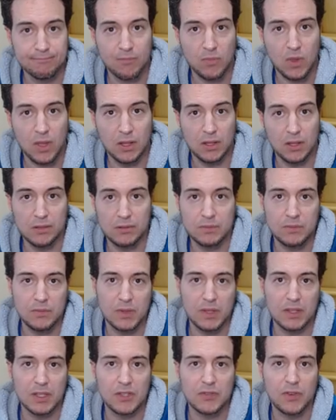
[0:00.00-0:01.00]
Hello,
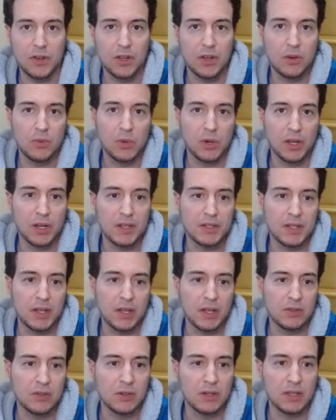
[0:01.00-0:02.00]
in this video we're going to
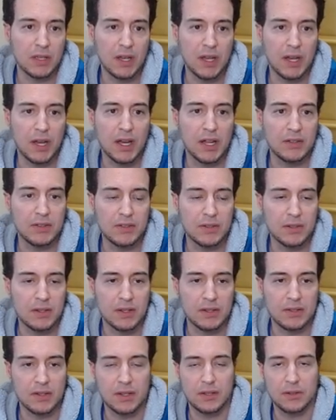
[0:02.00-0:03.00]
take a look at
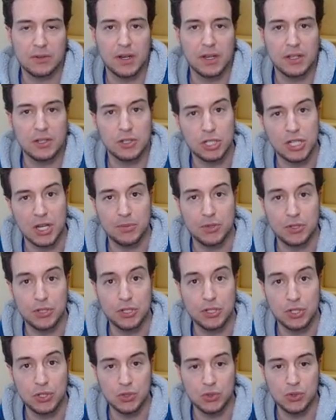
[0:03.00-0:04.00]
Accelerate Chapter
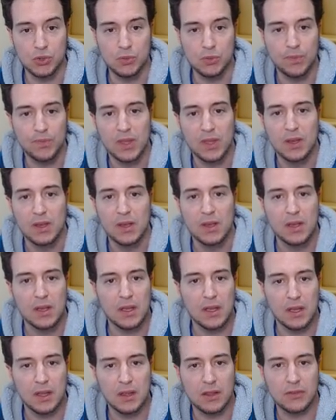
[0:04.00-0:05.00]
2.
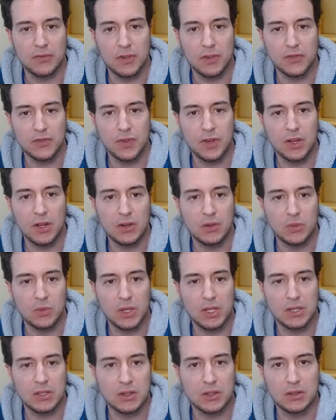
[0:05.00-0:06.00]
In the first video
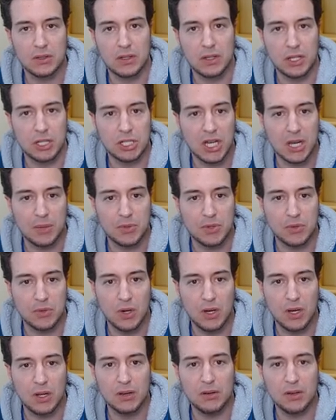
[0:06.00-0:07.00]
we took a look at Chapter
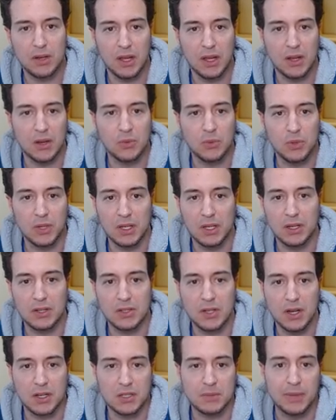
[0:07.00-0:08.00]
1 and we
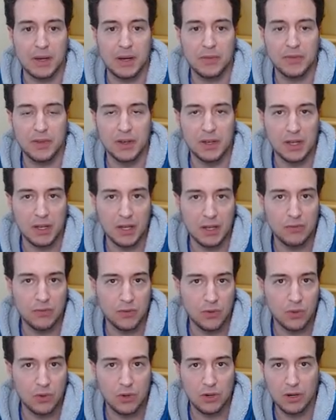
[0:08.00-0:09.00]
talked about the need
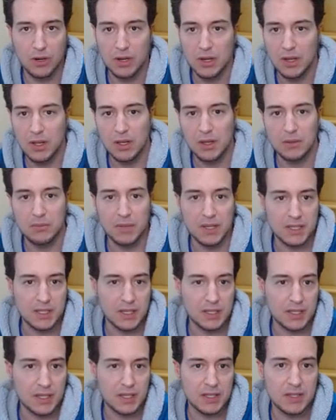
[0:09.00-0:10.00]
for
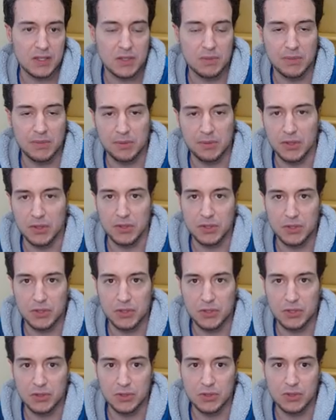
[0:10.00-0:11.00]
businesses to be able
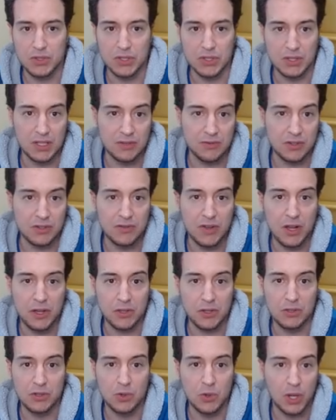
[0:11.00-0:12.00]
to deliver
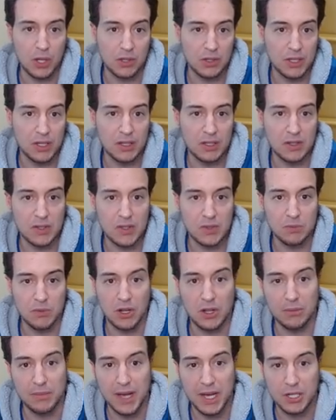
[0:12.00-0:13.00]
value quickly in
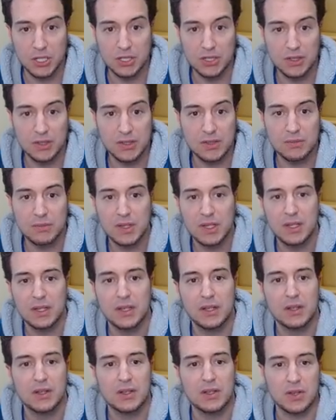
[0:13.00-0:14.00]
small batches
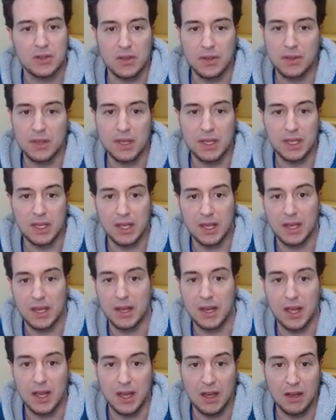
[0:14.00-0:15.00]
so that they
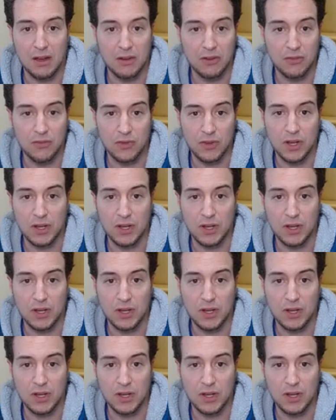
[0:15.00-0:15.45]
can have